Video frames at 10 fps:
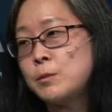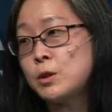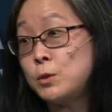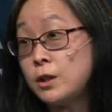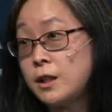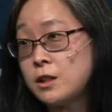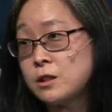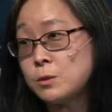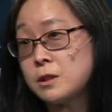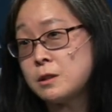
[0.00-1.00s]
communications
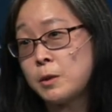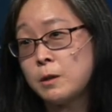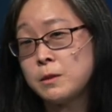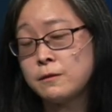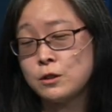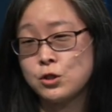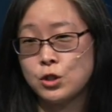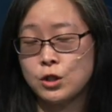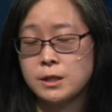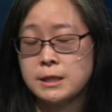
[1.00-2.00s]
with the Department of
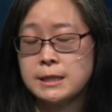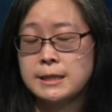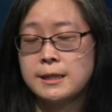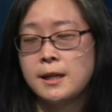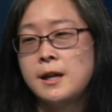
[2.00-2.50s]
Insurance.